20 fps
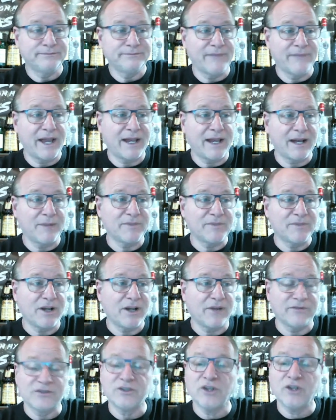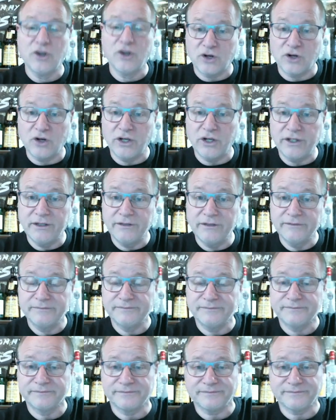making themselves look good,
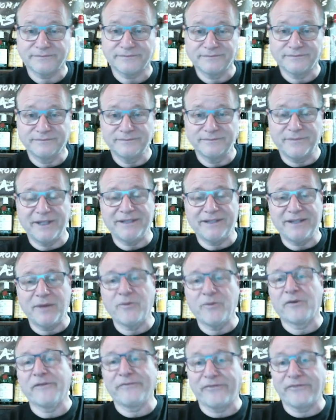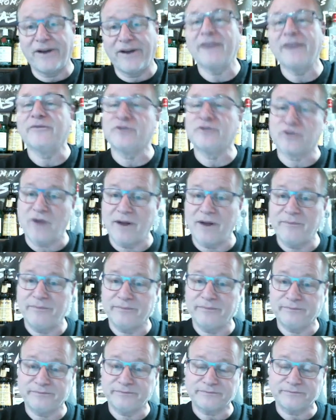but they were afraid of Trump
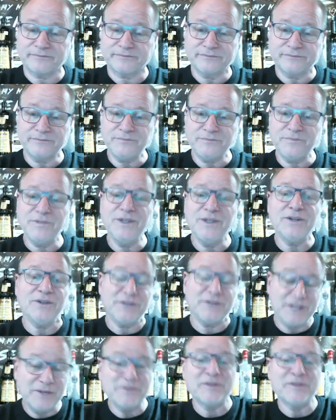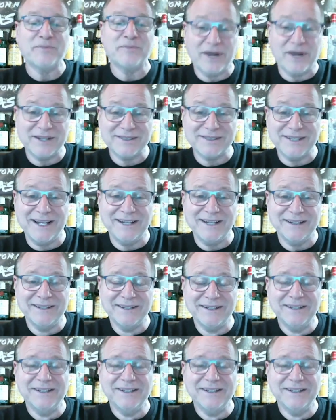because he was the president.